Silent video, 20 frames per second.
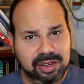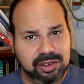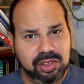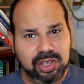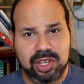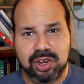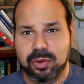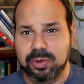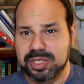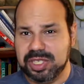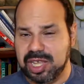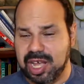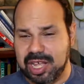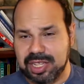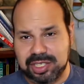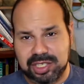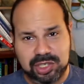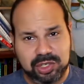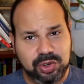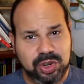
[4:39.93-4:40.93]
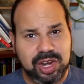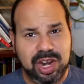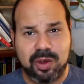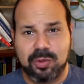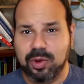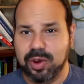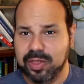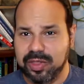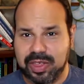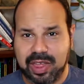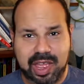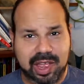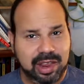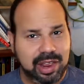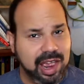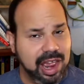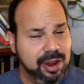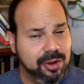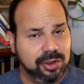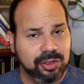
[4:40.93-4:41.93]
You can always concentrate on one of the
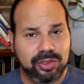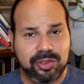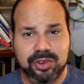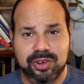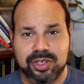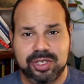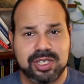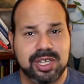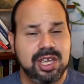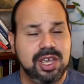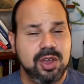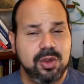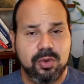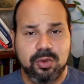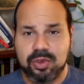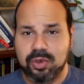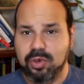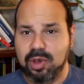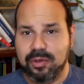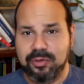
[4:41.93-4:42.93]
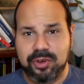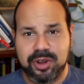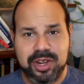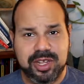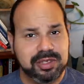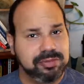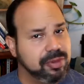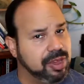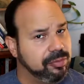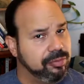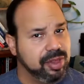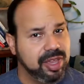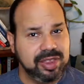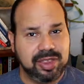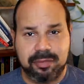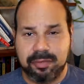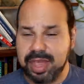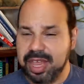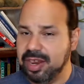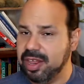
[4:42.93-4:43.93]
characters, whoever it is, be
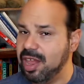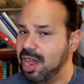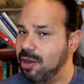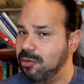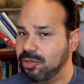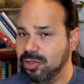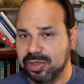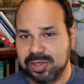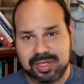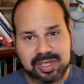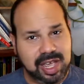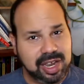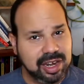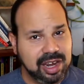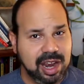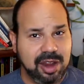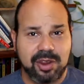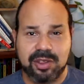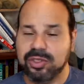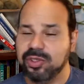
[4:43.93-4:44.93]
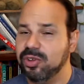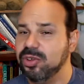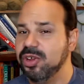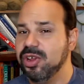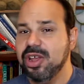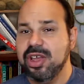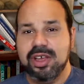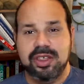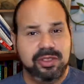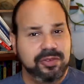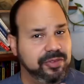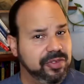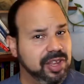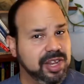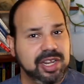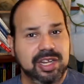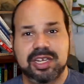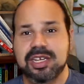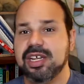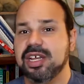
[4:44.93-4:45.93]
it the main character, the side character, the
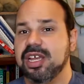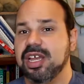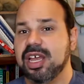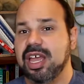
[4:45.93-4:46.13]
villain,